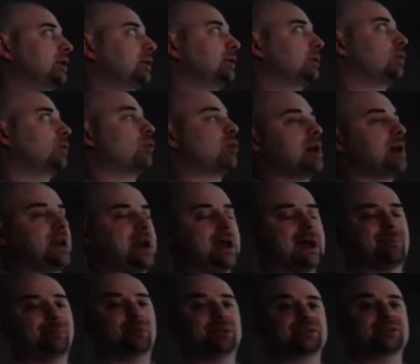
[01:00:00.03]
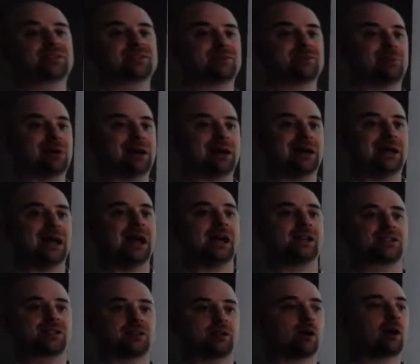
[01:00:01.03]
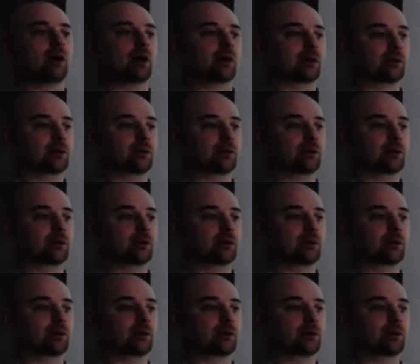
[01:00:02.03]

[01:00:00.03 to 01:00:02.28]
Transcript: what happens to my SNR?